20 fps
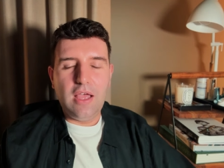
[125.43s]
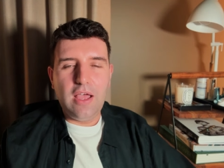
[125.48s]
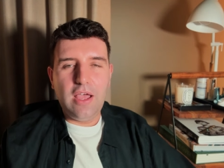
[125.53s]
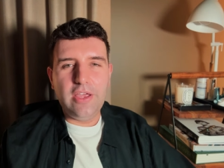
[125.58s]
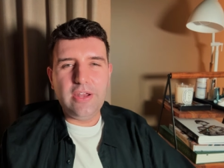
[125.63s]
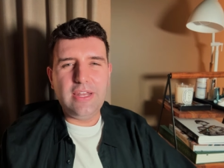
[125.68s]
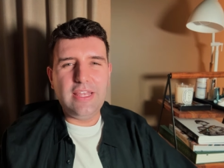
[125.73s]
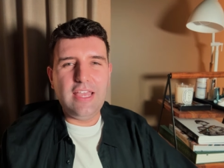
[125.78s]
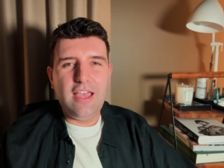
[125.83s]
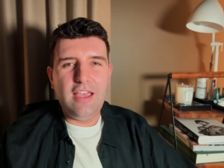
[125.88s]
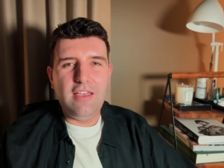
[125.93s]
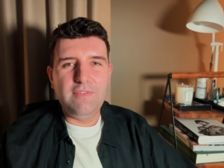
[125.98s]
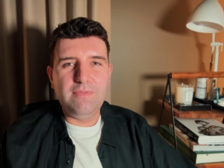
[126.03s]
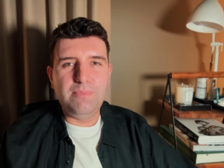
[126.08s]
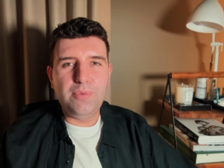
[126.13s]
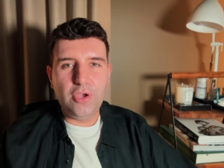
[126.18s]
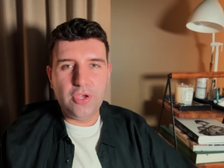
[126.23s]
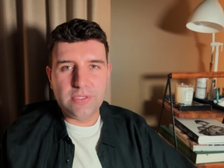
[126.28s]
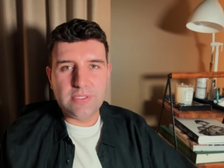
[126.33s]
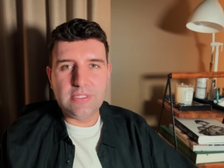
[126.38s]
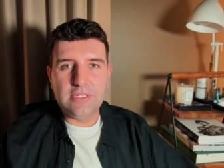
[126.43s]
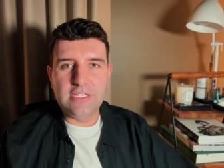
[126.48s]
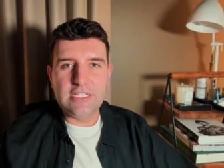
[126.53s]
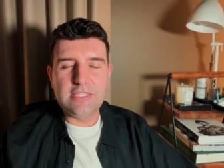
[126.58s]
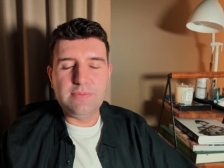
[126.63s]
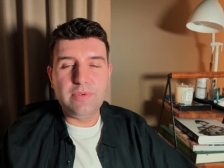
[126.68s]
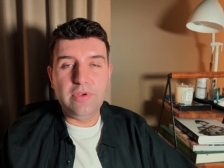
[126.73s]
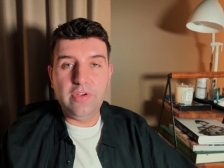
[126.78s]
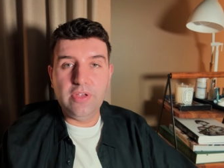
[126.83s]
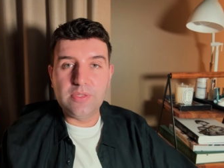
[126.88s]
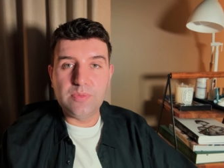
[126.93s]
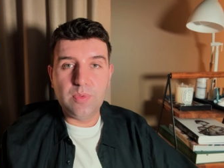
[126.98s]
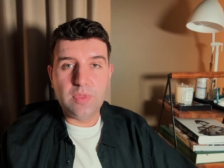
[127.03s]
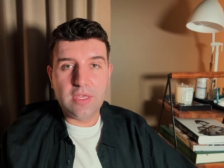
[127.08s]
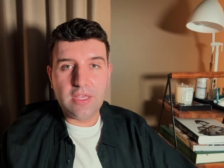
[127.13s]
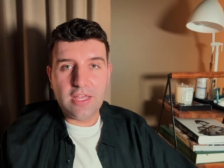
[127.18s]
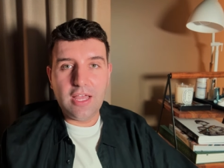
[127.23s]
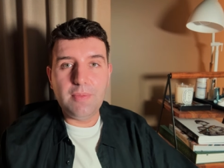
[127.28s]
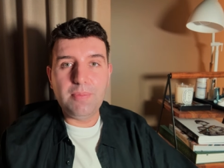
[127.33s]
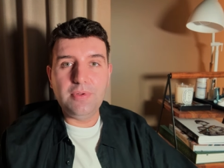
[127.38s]
I only have personal experience with
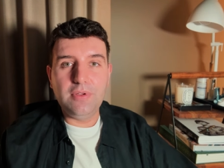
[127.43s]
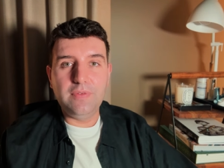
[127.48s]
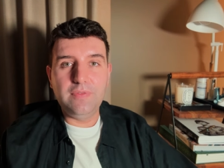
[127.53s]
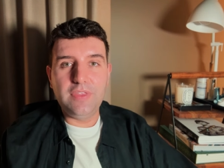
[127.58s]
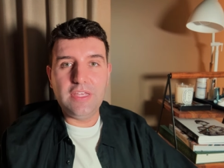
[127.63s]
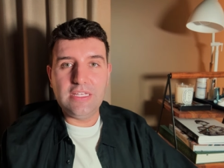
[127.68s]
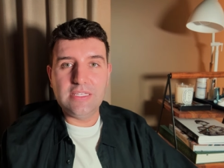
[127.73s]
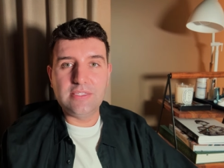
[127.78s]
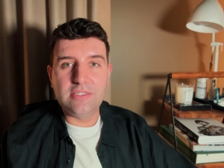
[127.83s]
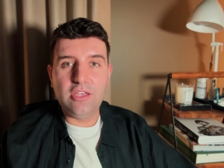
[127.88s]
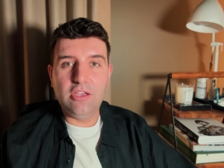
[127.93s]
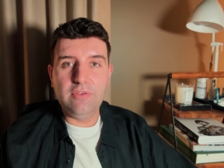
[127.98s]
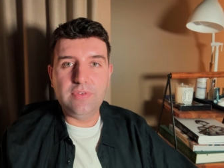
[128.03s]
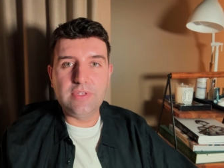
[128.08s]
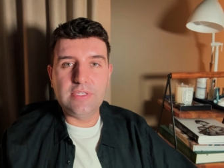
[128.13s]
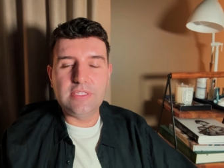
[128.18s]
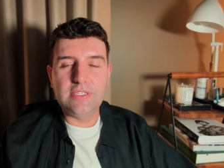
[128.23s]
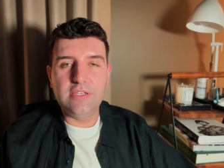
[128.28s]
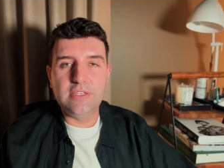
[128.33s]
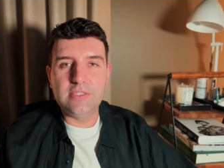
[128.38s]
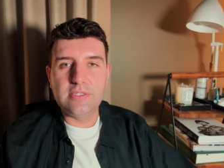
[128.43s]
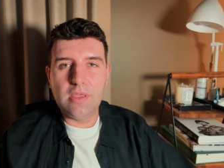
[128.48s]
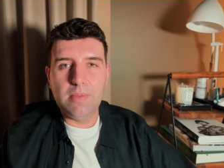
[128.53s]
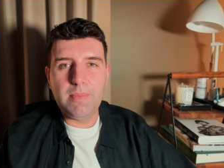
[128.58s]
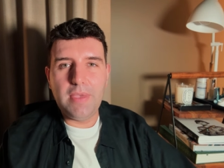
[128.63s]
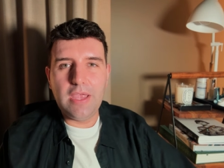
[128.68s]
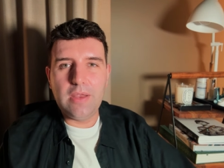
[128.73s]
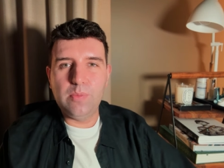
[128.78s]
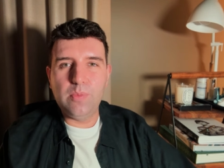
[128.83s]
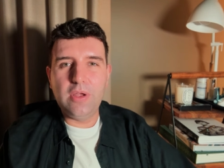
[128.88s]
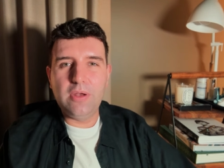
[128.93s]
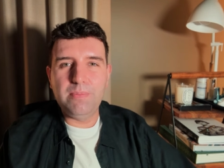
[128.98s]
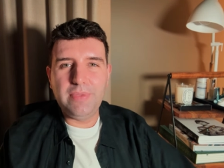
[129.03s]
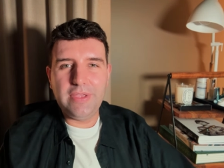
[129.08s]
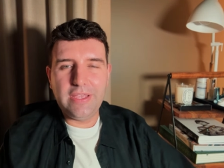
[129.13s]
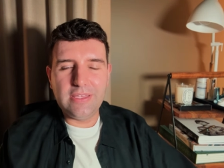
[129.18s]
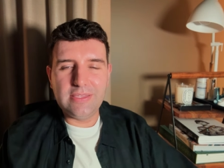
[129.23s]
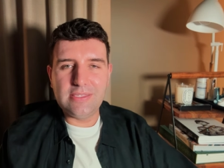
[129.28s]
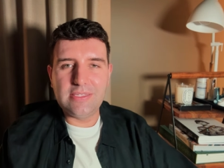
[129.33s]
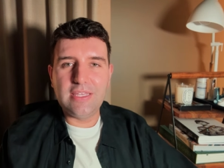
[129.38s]
a couple of these services, the main one
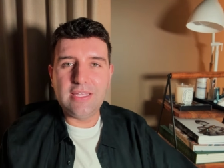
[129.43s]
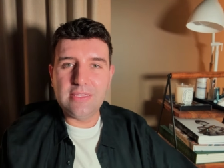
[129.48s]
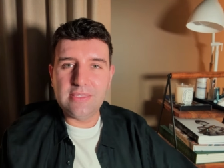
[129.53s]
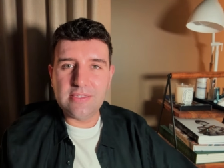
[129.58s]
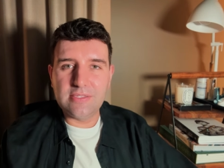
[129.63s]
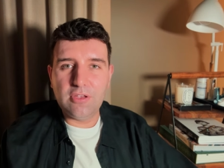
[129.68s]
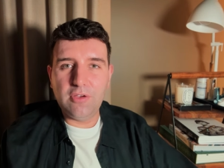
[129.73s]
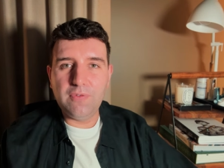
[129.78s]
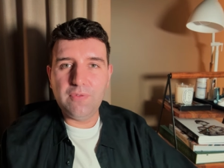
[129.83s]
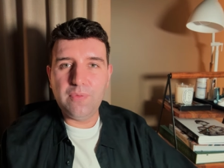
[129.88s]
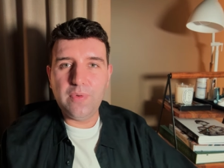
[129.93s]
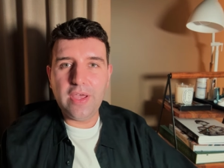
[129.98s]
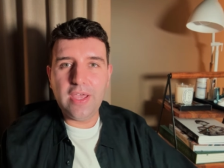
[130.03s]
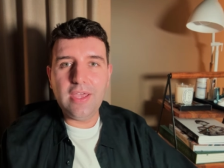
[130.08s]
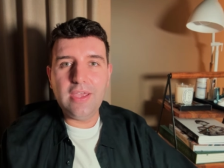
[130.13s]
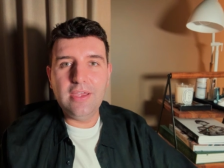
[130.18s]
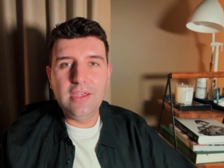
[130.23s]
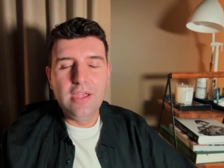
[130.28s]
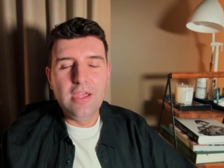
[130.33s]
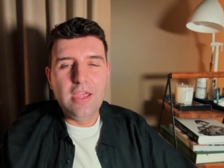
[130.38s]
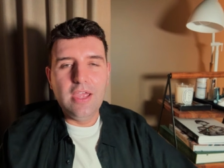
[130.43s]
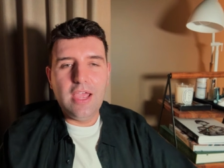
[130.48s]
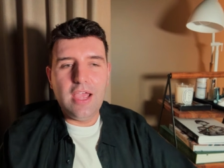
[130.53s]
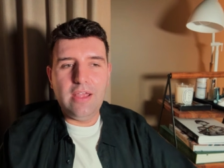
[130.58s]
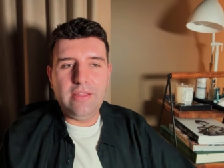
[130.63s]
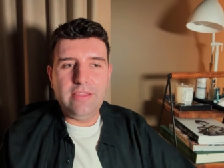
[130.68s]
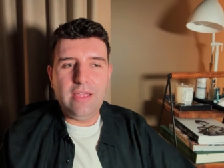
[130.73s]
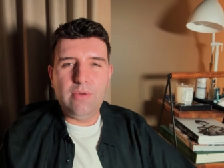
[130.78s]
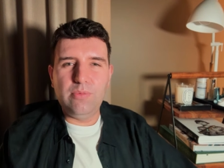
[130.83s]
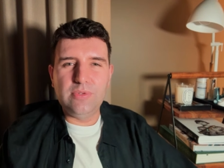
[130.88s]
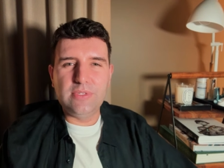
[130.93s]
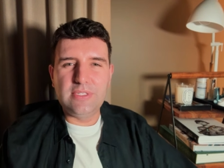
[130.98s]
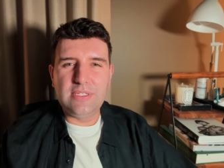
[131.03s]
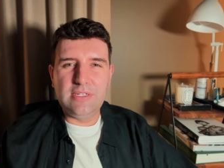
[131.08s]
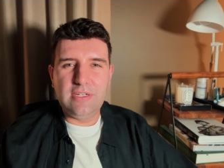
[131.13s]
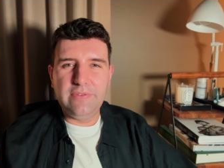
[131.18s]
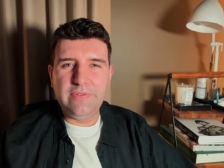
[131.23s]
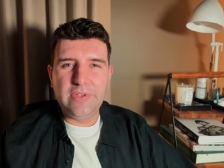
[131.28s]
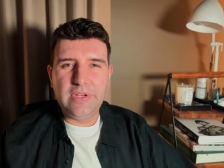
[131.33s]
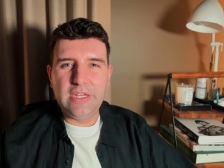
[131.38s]
being Skin Software, and that was
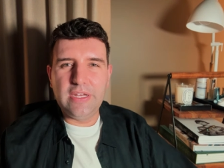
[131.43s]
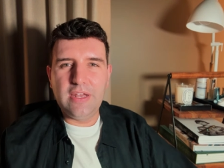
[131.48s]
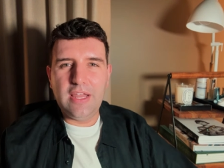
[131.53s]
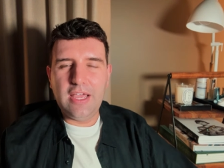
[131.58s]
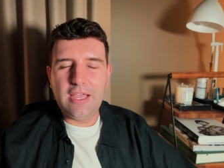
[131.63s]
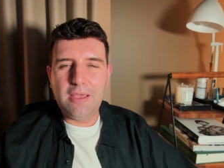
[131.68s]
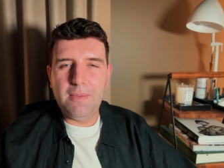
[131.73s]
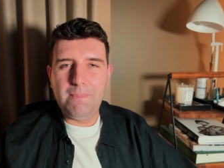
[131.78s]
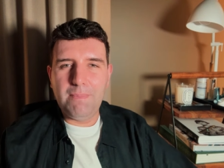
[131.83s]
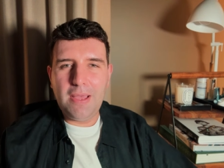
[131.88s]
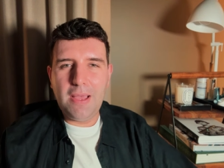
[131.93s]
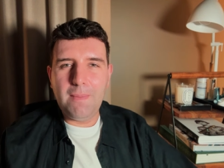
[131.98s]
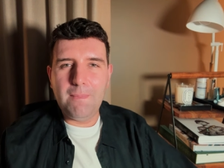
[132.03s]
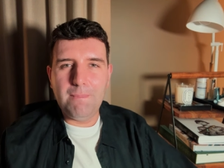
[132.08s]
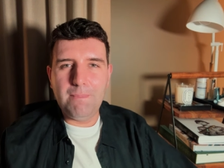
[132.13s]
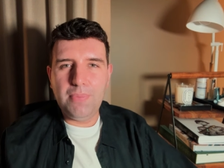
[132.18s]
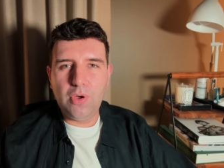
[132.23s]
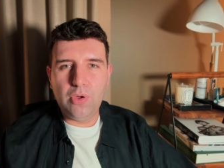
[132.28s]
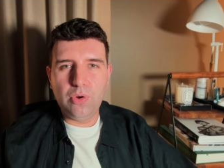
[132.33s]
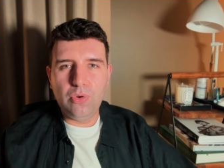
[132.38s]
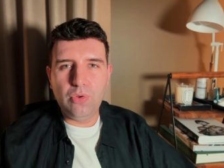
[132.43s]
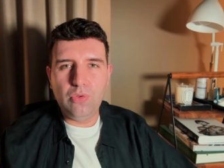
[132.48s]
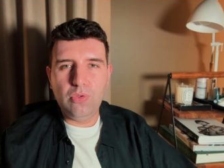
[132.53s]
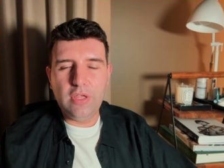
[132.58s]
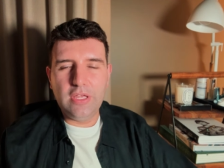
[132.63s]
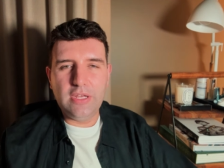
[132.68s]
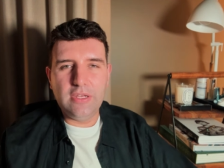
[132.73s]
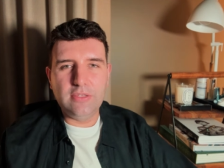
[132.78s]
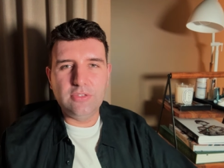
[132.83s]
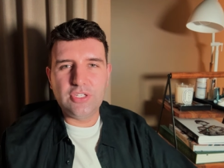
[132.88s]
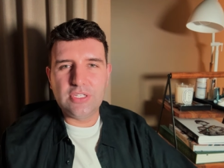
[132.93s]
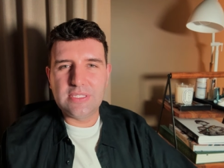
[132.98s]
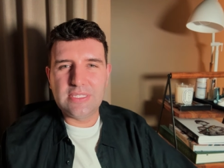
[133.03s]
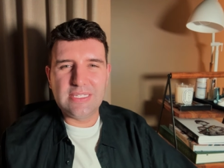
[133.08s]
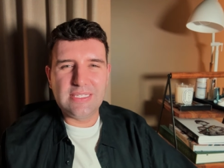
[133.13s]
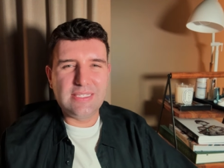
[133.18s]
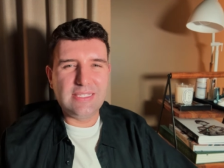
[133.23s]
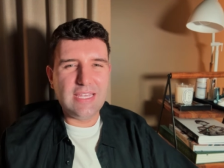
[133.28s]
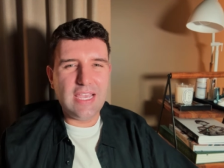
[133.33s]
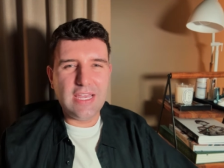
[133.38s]
delivered in like a pump bottle in
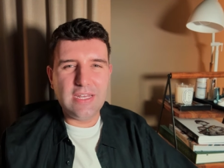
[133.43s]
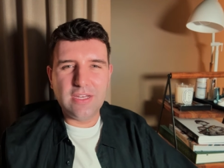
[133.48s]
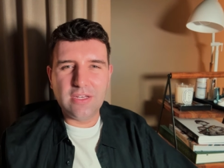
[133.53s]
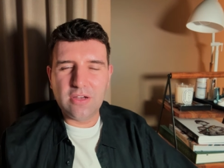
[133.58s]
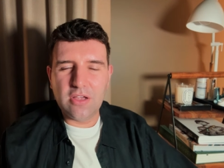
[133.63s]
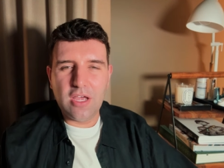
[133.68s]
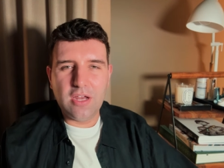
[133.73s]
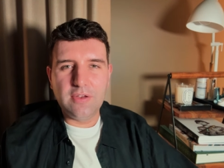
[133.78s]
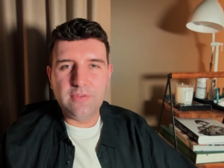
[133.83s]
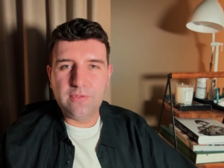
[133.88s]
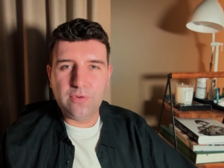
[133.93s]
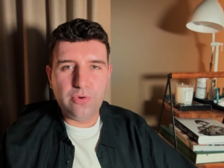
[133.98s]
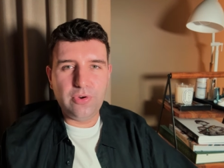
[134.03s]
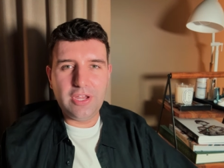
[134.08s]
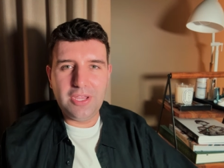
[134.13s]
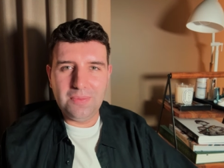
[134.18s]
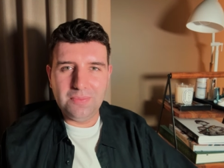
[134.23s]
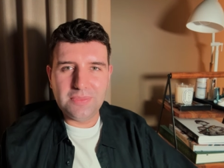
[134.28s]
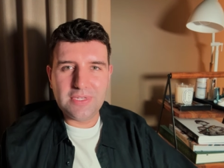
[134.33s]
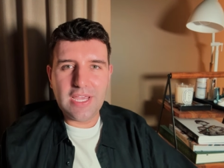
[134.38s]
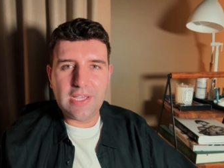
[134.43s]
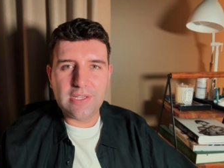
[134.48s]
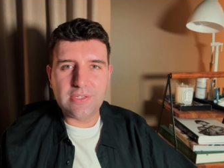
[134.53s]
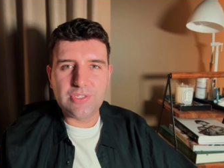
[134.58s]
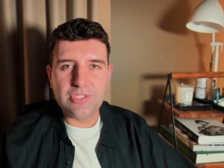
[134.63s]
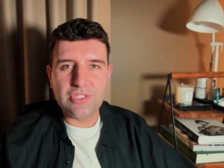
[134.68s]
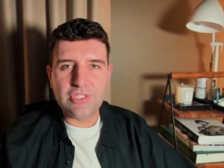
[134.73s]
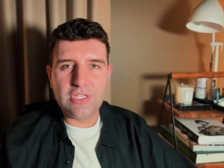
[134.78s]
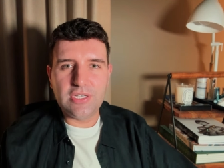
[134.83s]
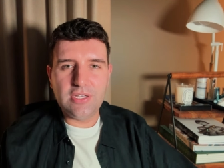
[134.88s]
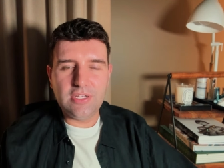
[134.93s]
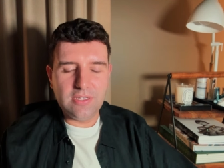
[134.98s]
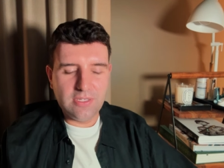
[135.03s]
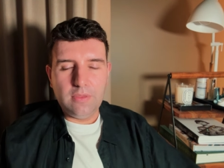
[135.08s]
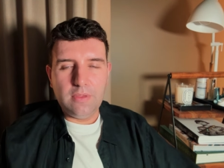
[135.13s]
just a standard kind of cream texture.